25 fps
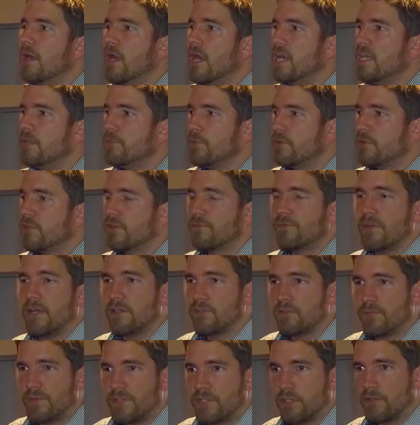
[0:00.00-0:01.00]
Anyone can
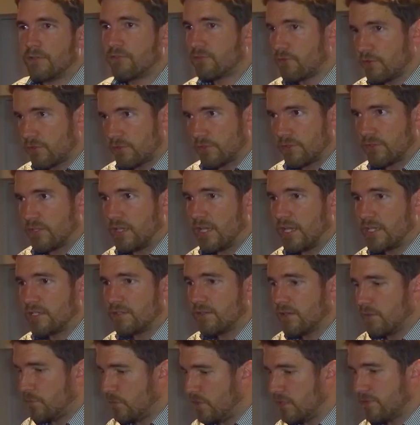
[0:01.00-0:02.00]
find your videos during online,
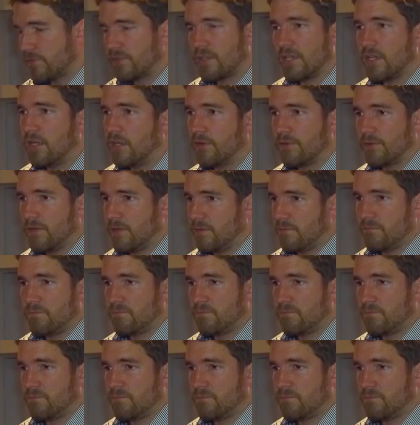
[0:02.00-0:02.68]
wherever they are.